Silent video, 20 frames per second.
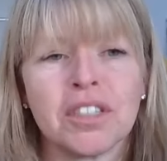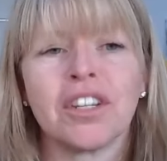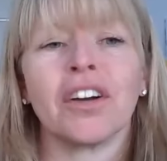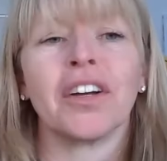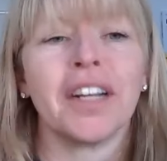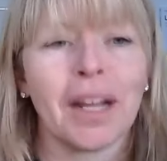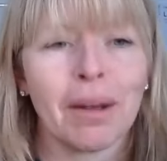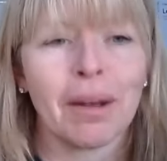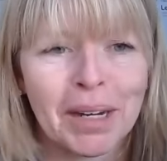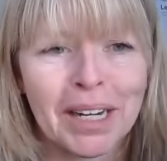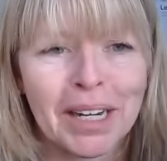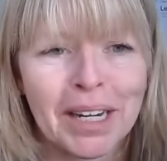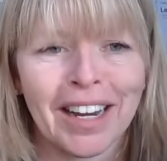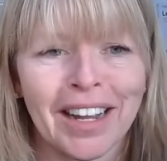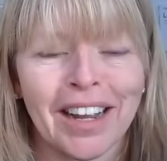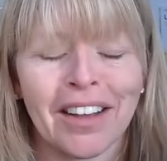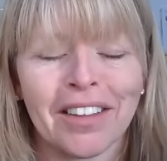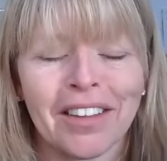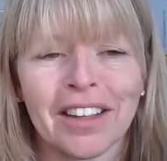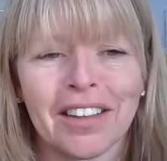
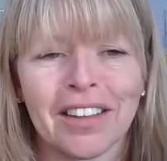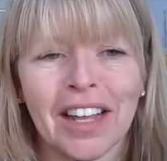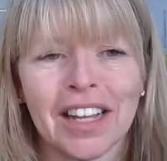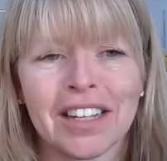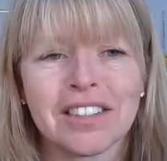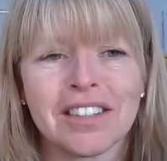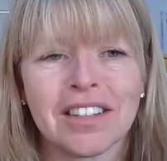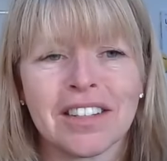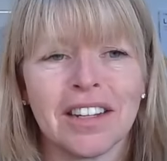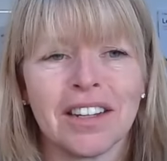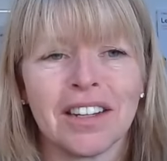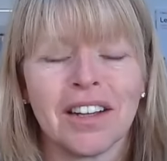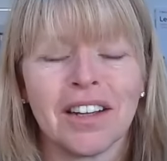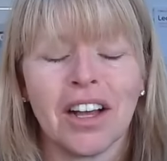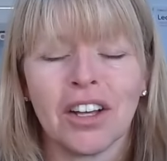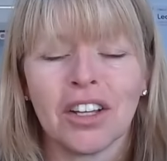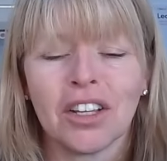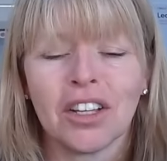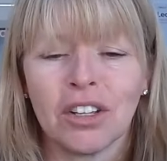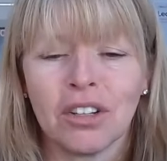dynamically i think that's a,
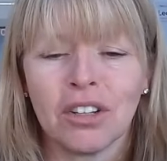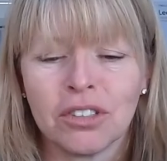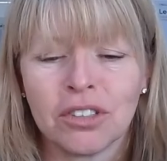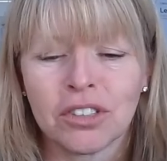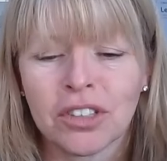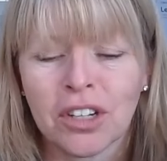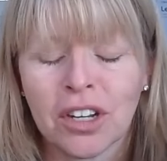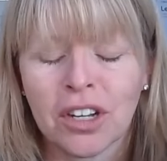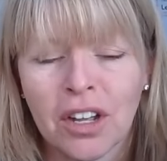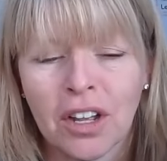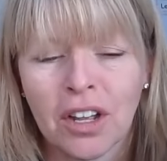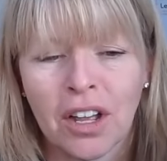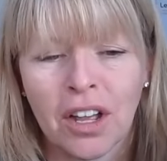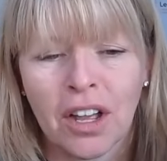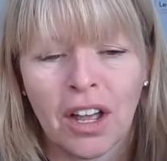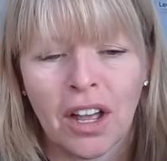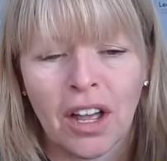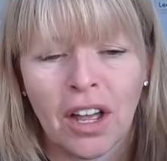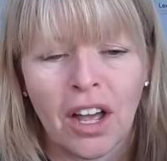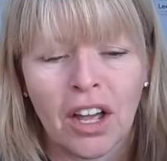a huge
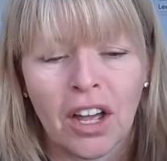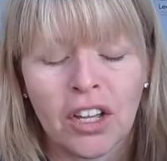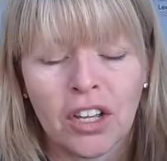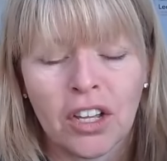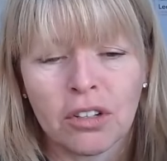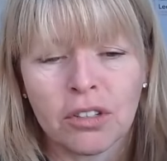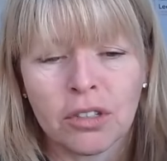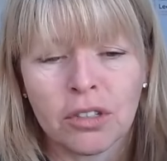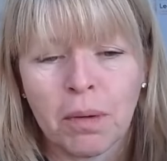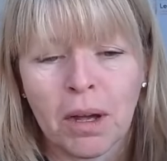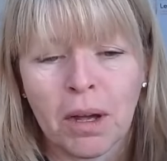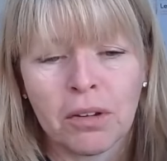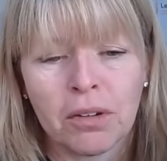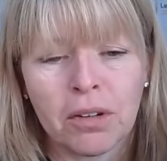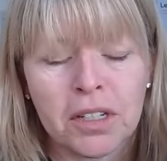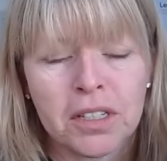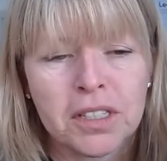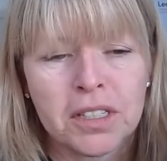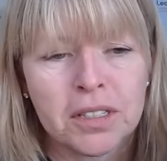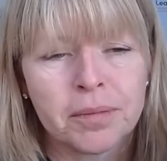a huge
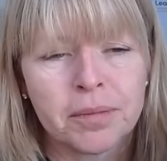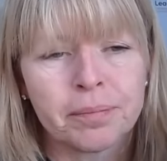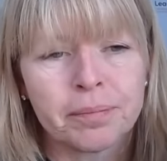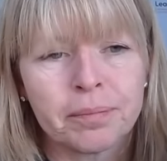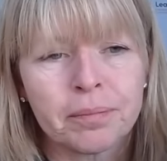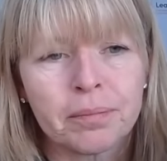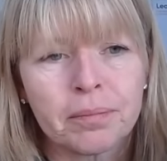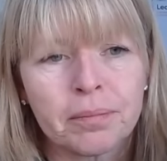bonus